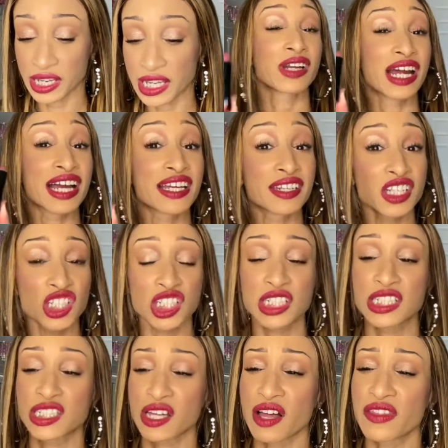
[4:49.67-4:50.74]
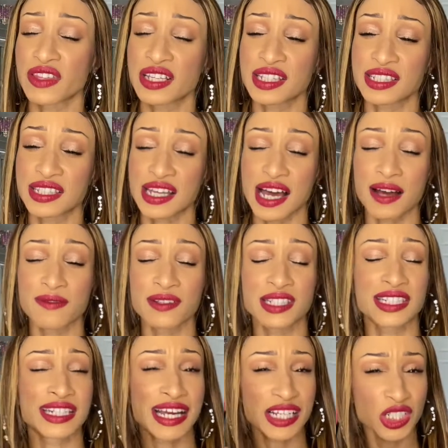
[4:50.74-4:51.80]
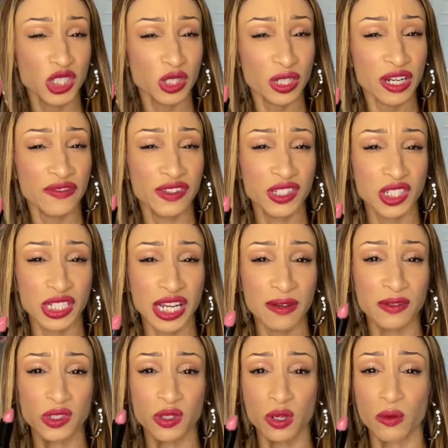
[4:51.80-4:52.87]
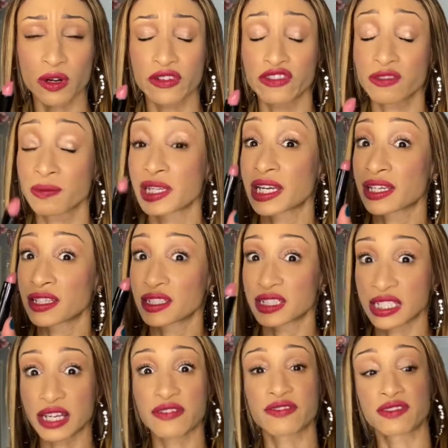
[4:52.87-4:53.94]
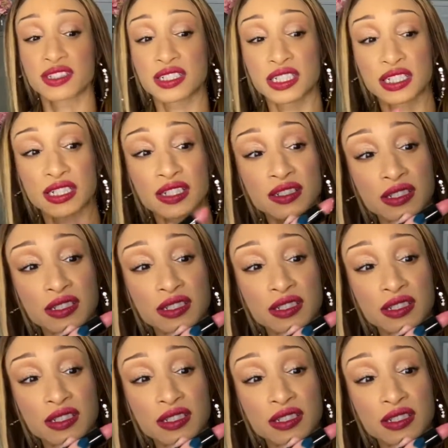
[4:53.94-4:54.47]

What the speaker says: When I initially saw this, I was not sure if the shade was going to work for me. And it definitely did.